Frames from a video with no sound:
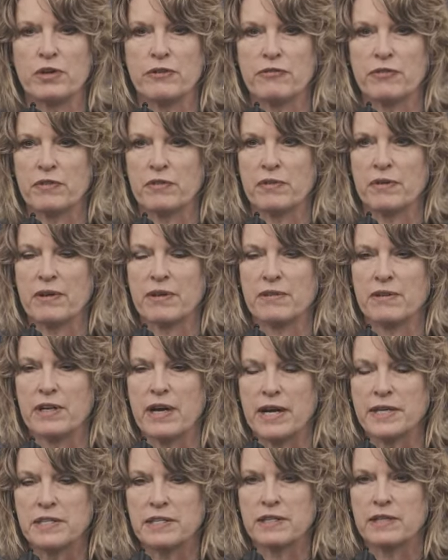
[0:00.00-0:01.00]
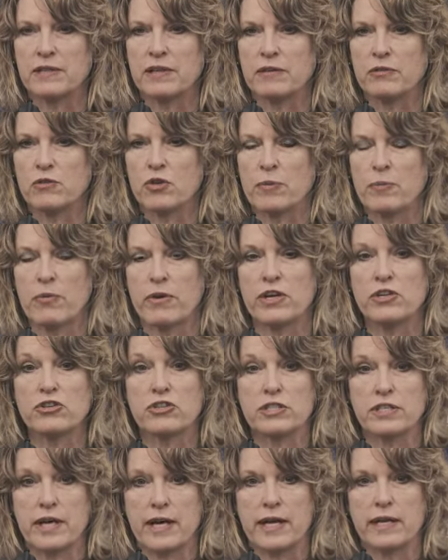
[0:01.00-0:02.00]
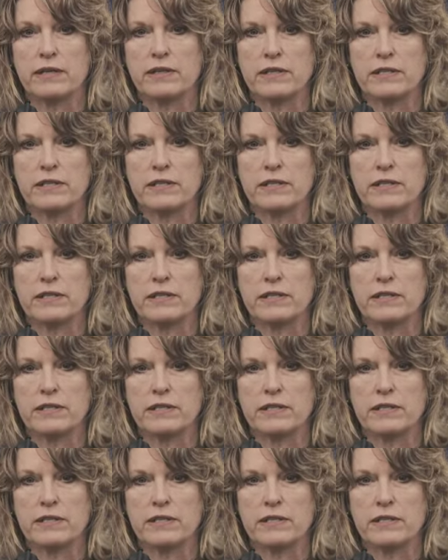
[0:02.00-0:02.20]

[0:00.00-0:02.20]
if the idea that corporations gain